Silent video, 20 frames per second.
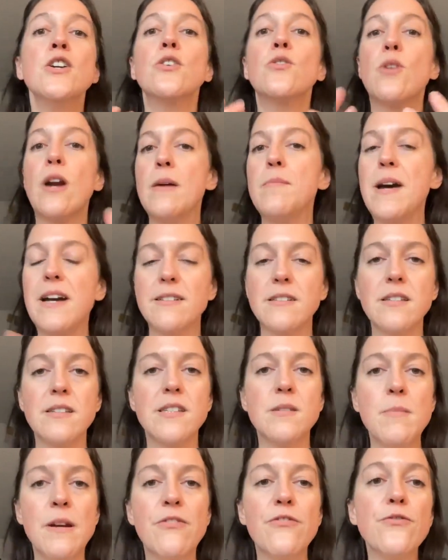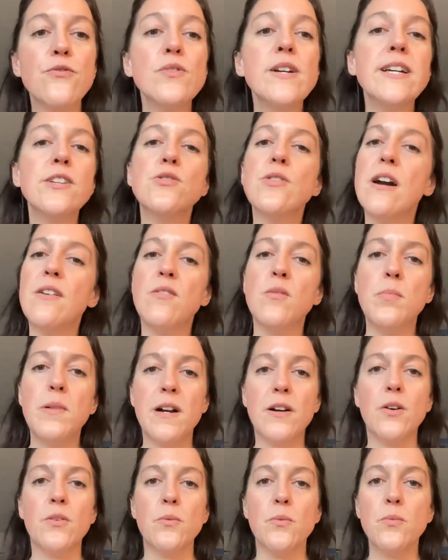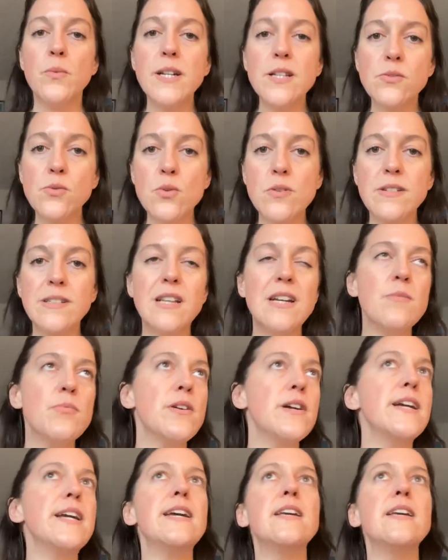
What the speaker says: grab access to my free travel blogger resource library.